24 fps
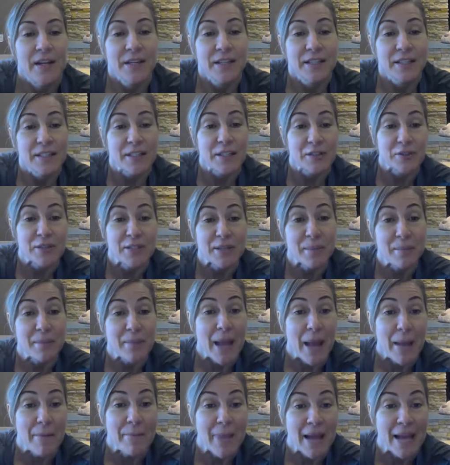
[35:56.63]
So some
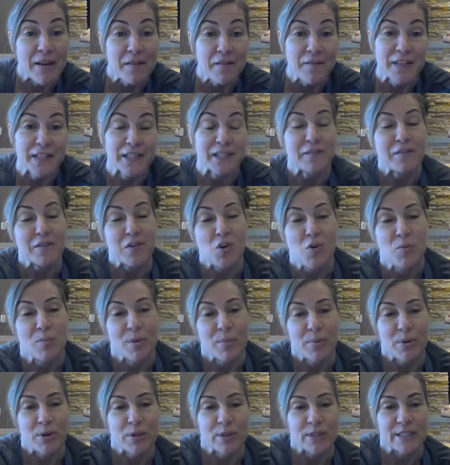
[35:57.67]
benefits of cobra
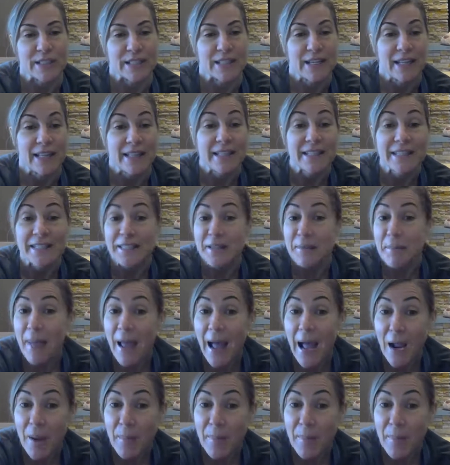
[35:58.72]
pose. This is a back